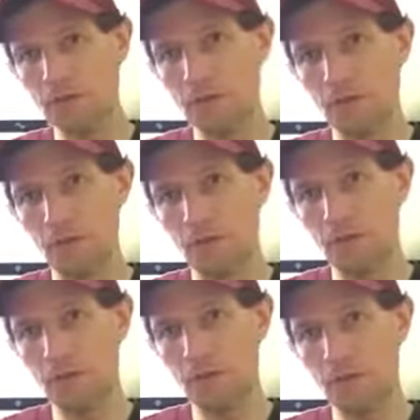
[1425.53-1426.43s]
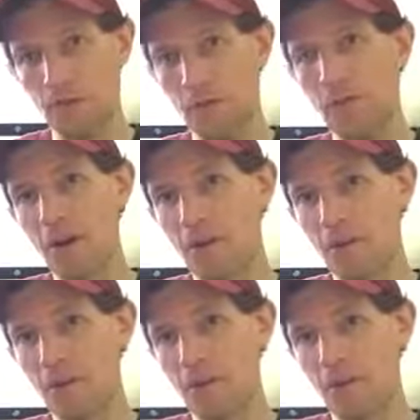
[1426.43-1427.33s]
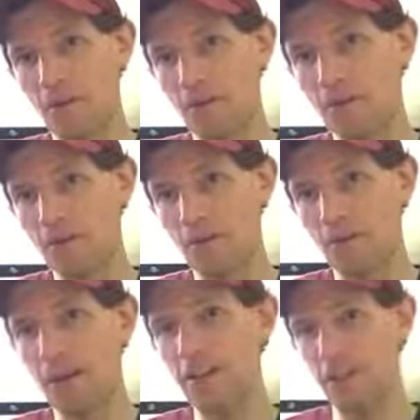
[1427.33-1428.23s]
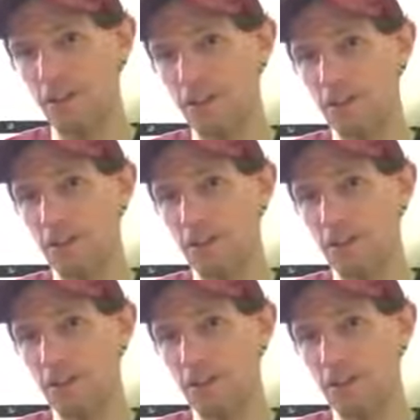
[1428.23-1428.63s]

for the proper selection.